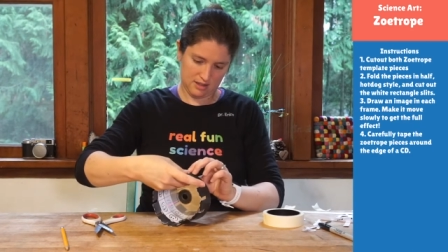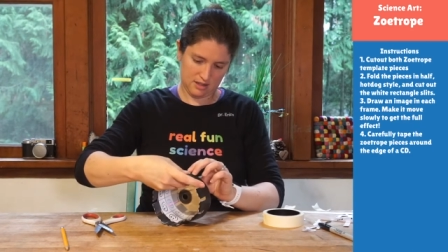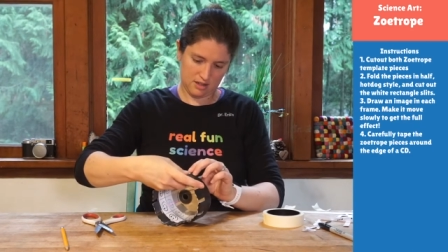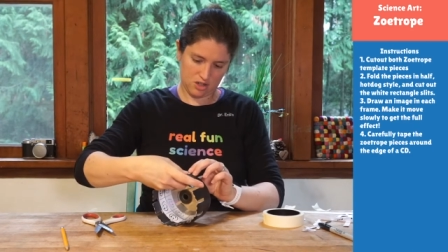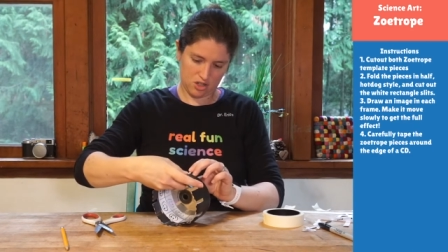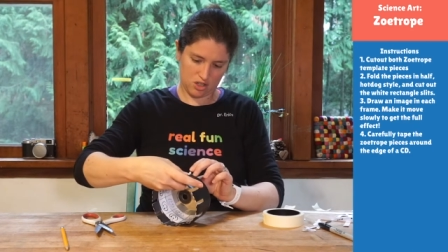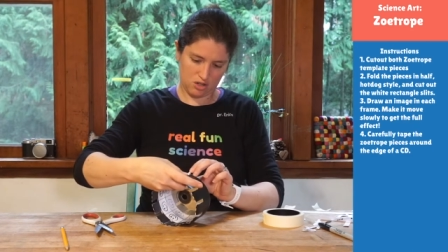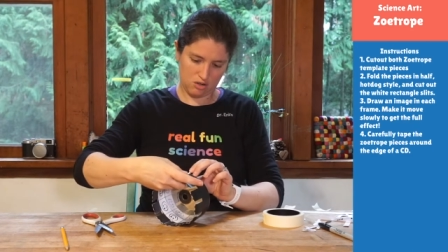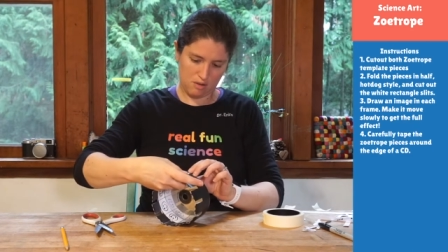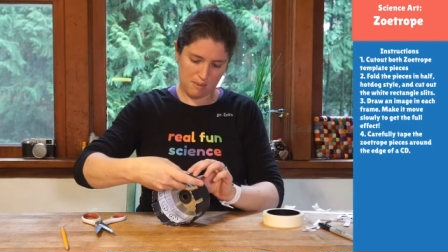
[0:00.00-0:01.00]
And just
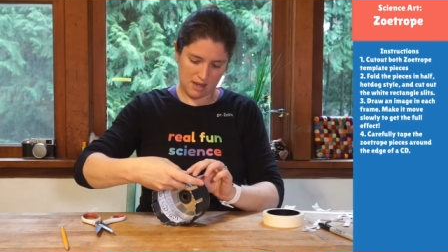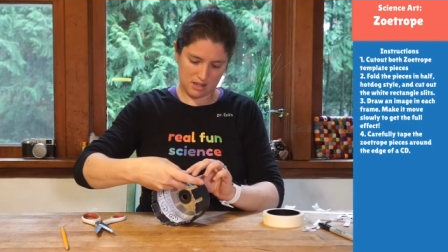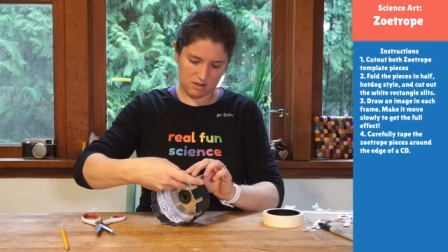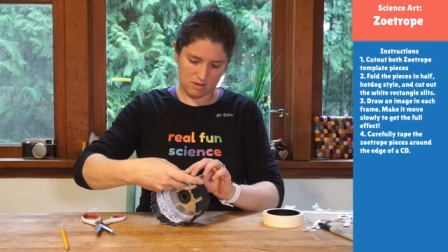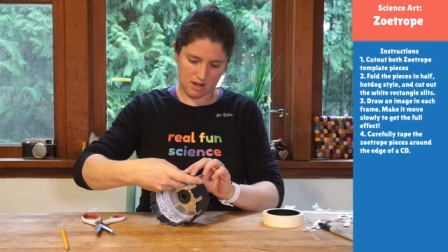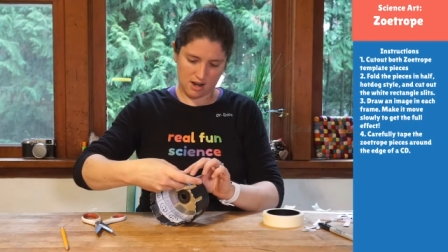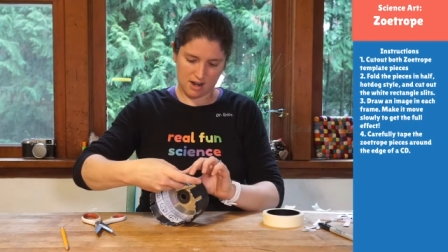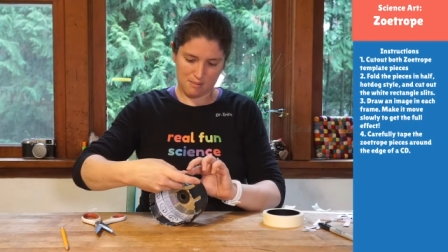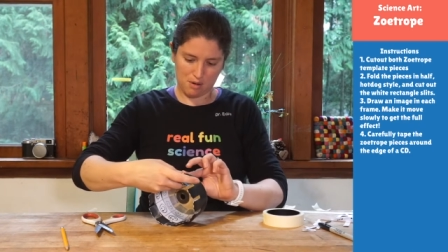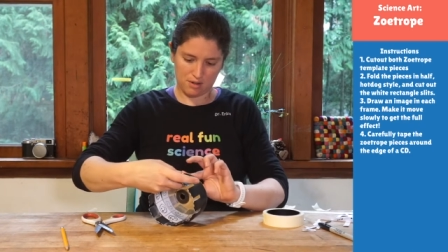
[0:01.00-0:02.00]
do the best. You wanna
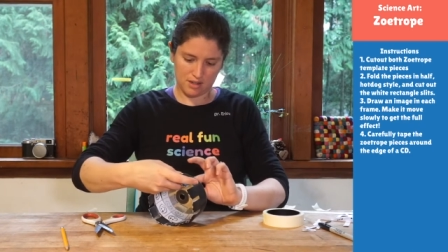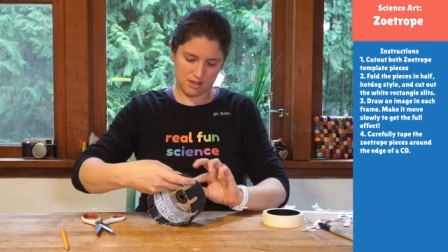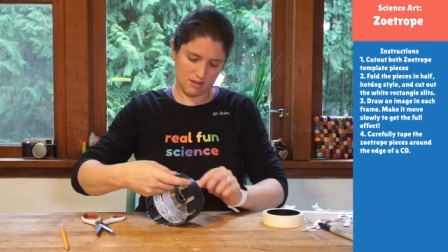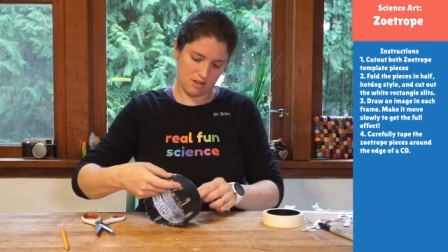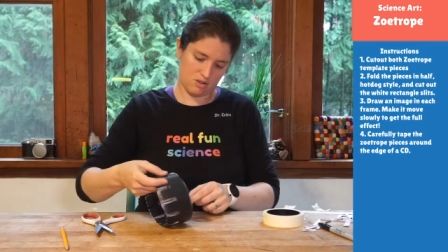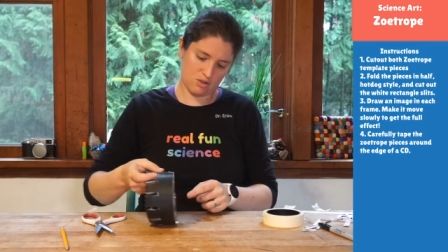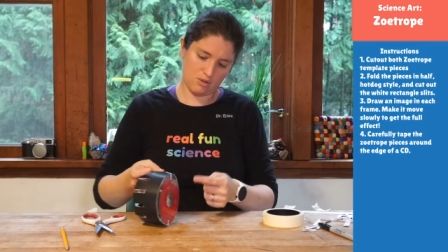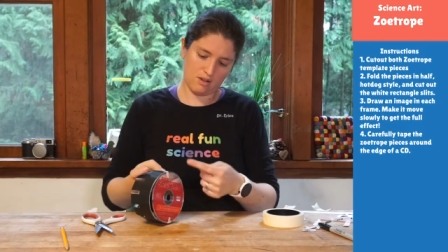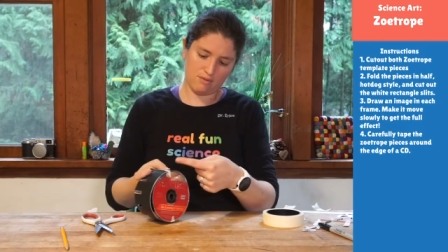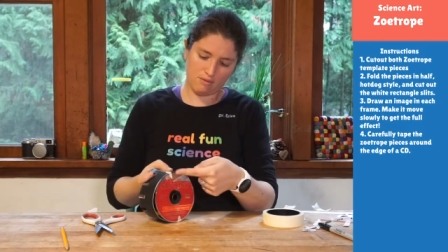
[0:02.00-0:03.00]
eyeball it so that they're sort
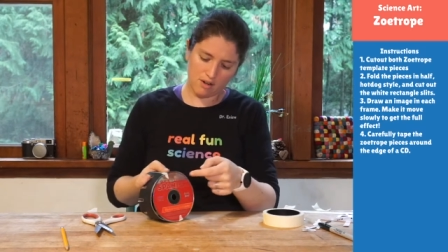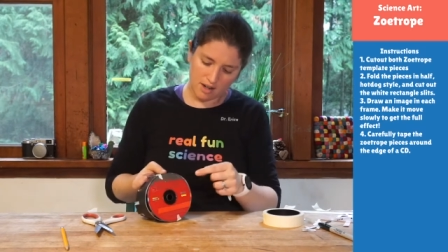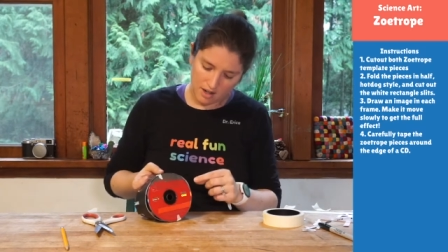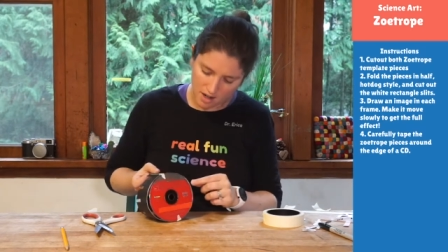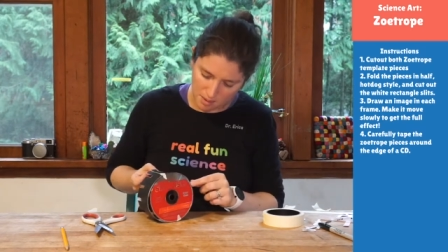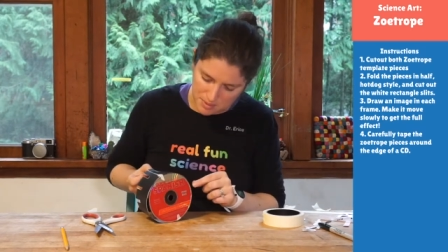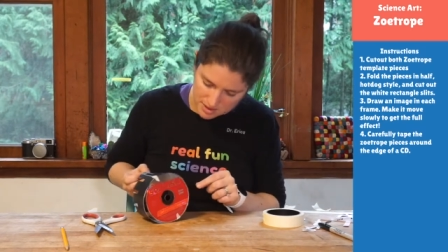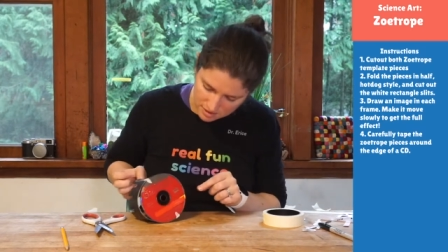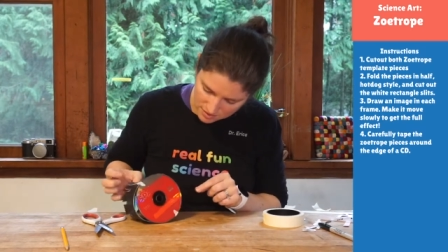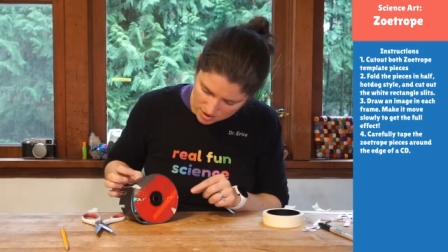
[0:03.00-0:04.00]
of right
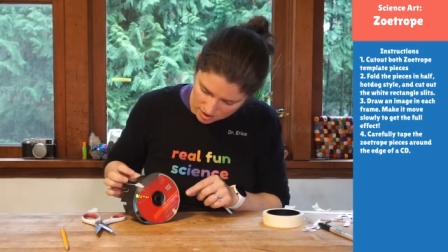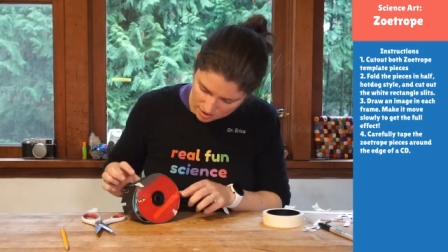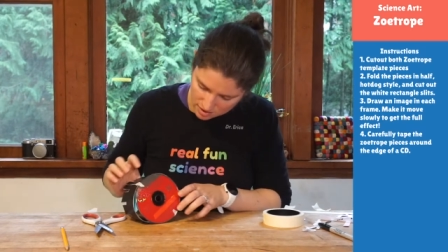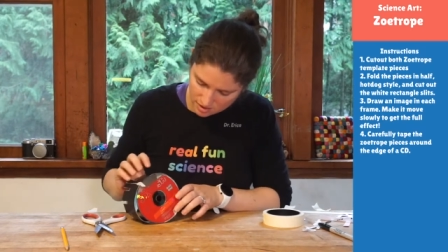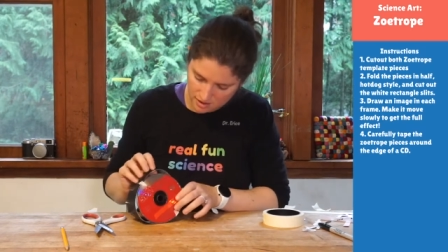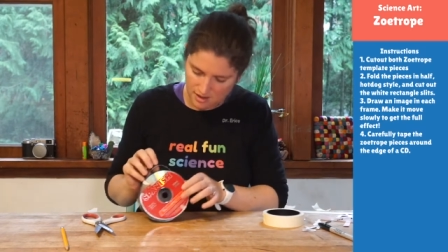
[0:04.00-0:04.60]
opposite of each other.